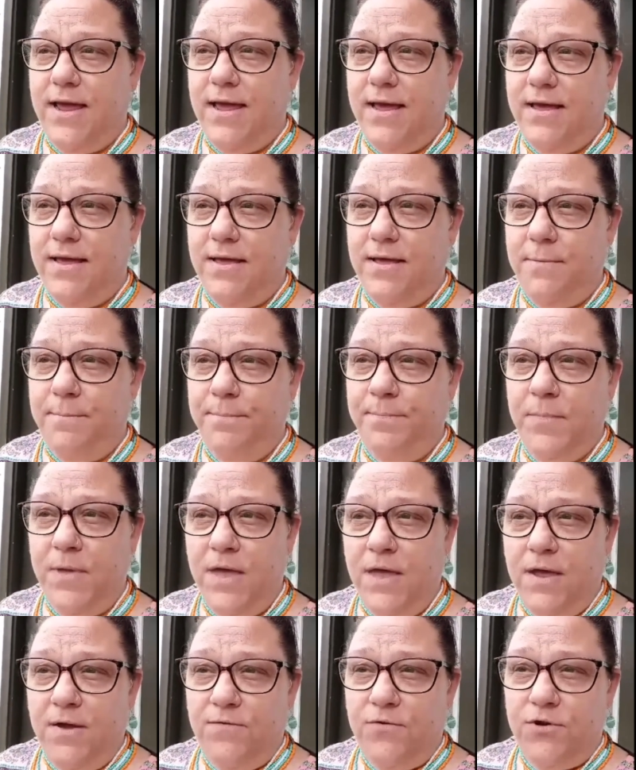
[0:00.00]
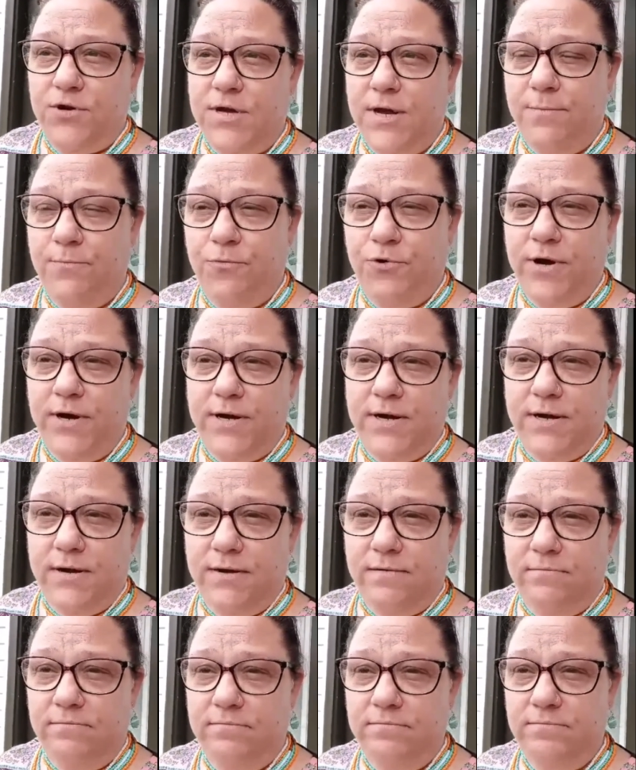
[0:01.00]
Um, for some
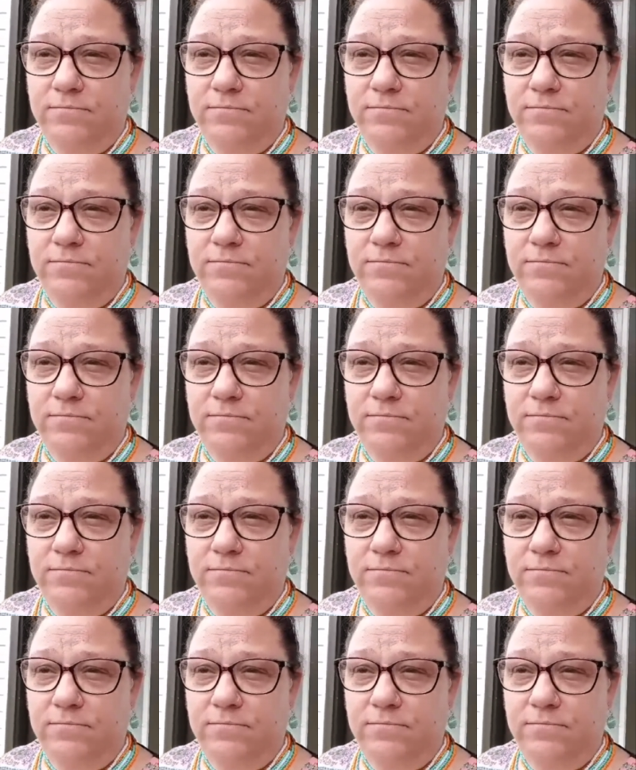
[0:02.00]
reason,